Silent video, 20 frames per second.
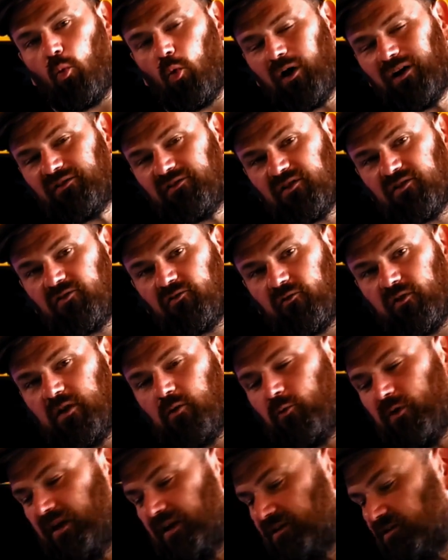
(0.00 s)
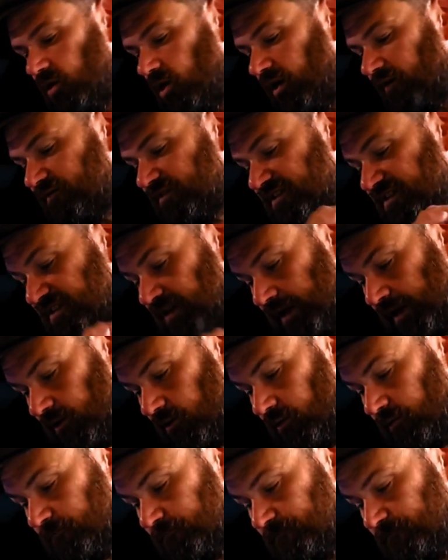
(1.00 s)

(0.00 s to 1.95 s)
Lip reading: 1 to 3 weeks off cycle.